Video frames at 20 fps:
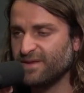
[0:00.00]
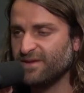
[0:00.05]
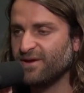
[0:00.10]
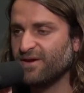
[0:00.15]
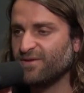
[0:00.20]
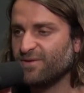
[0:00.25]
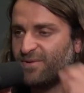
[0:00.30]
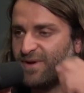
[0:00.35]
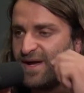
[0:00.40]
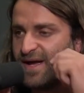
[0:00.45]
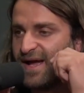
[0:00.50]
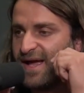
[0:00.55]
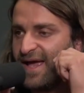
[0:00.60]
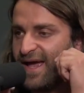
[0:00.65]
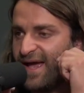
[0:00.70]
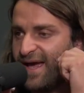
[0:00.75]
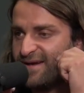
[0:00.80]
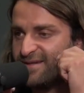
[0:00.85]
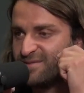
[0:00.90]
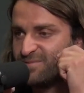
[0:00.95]
The other way I
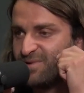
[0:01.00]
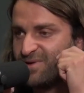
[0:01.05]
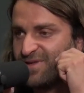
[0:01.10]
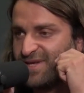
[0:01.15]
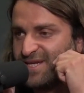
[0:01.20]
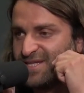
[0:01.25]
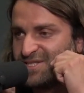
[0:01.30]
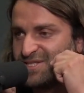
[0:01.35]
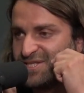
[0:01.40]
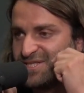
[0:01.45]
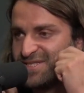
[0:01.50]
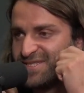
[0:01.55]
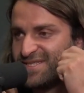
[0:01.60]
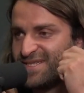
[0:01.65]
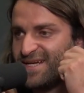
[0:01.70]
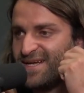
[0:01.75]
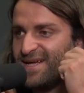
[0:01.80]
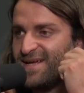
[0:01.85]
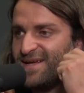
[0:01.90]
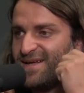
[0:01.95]
had is where they
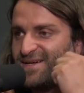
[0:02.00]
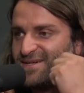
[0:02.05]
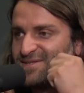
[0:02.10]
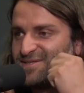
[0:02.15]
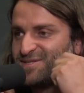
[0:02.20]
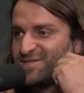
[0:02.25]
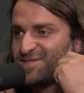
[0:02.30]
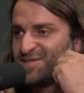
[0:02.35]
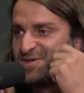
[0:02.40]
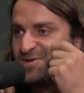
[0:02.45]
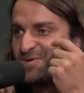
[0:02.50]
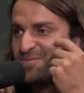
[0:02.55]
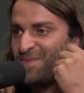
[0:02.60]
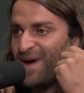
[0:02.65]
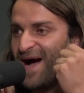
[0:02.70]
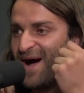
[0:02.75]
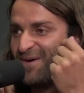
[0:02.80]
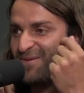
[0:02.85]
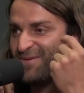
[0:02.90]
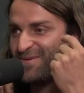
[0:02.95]
just scoop
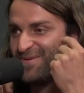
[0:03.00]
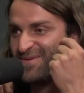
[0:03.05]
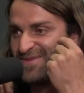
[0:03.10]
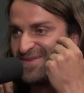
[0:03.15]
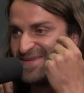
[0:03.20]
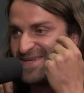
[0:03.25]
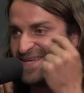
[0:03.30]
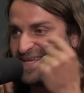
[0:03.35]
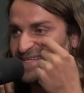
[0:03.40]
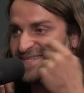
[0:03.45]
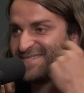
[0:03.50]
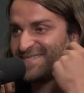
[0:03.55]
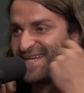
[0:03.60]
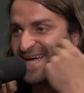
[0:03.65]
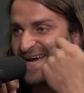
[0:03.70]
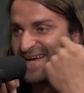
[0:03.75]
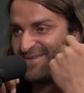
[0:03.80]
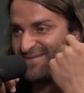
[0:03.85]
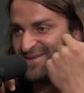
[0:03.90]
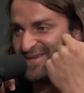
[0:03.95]
out the
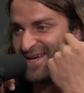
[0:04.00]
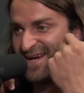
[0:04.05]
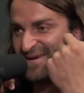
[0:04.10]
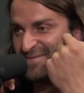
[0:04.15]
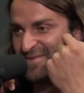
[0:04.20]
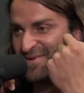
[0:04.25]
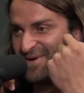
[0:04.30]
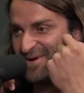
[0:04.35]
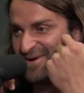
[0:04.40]
inside of the eyeball.